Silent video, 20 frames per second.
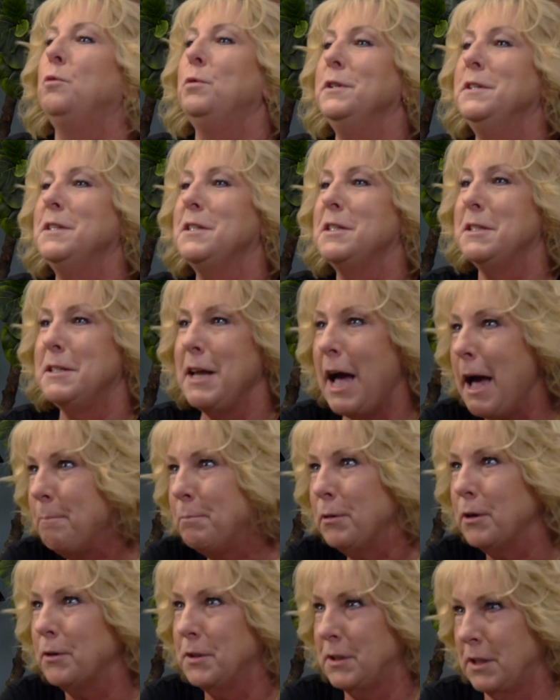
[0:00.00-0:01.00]
would stop
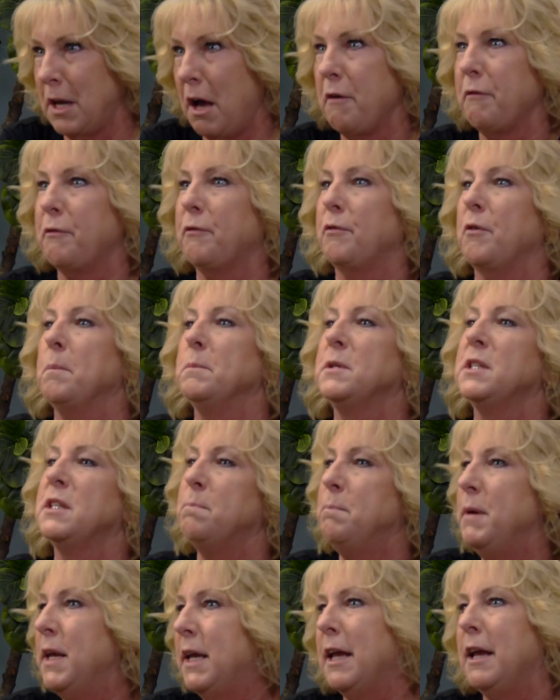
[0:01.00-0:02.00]
yourself from
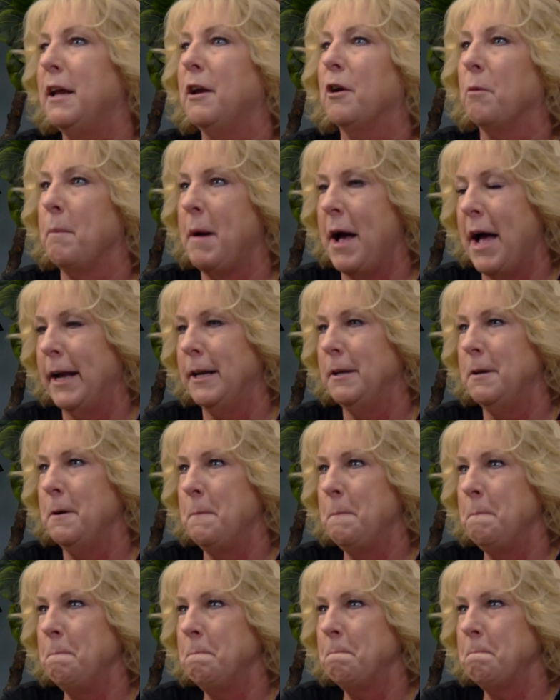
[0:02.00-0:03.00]
speaking your mind.
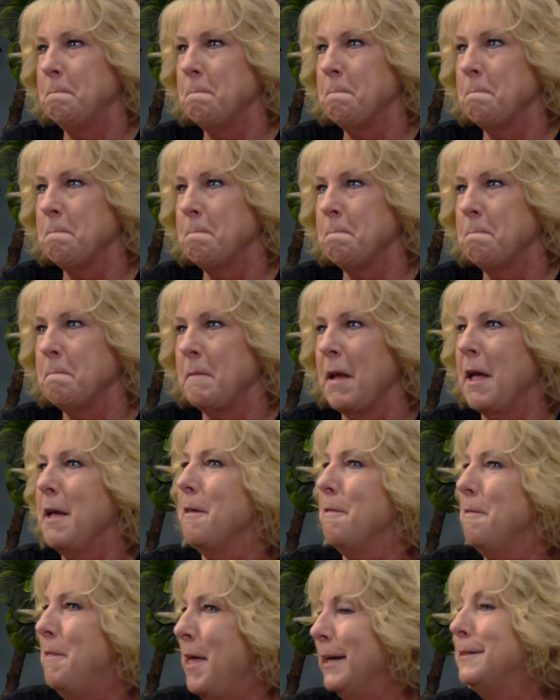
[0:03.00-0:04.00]

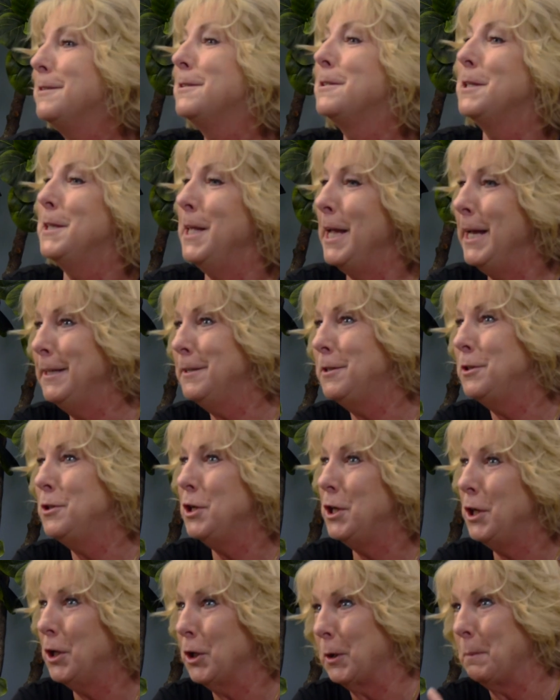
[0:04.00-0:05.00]
That's thanks
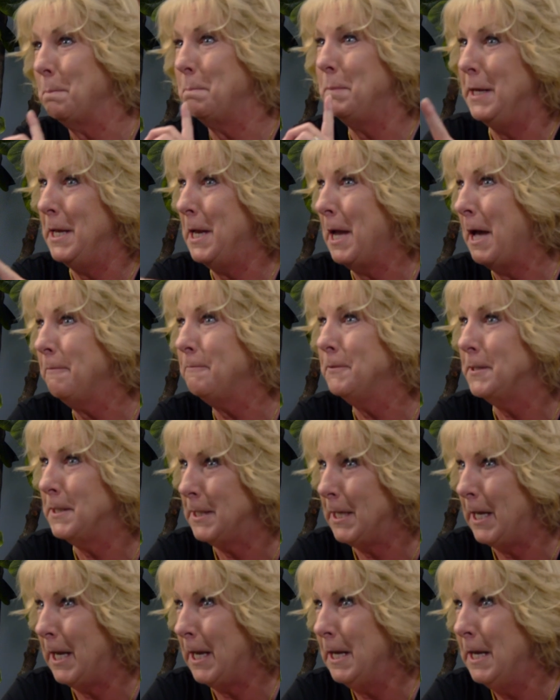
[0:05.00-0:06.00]
to your
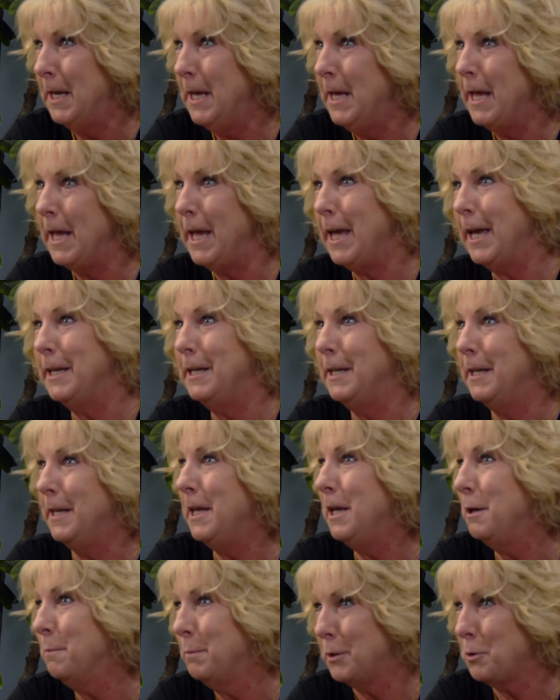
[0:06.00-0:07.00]
PFC and
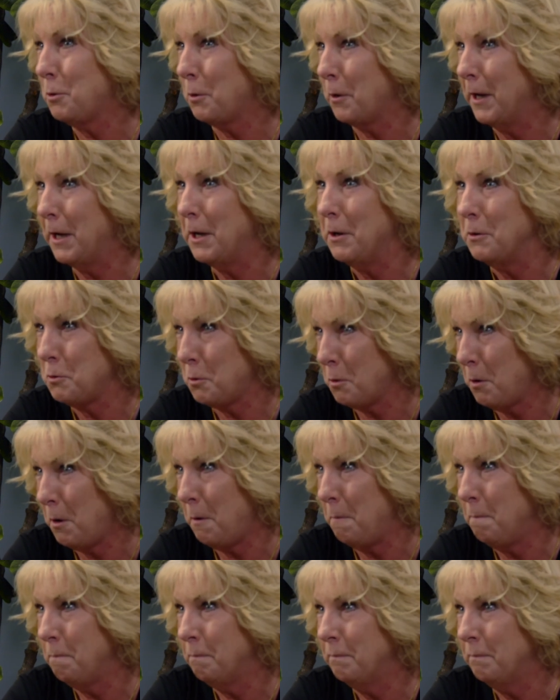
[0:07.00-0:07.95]
inhibitory control.